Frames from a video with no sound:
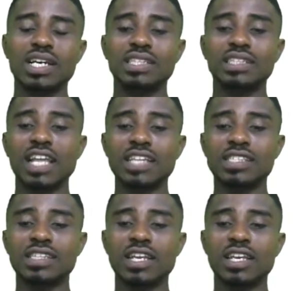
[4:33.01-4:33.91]

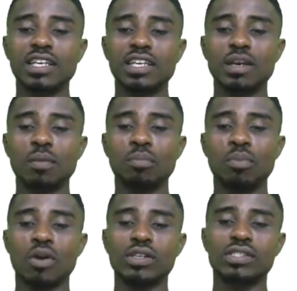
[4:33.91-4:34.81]

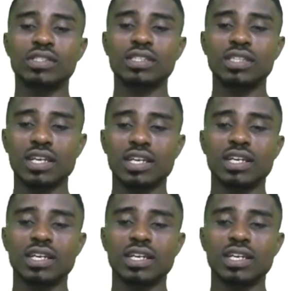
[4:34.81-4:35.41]
33.3.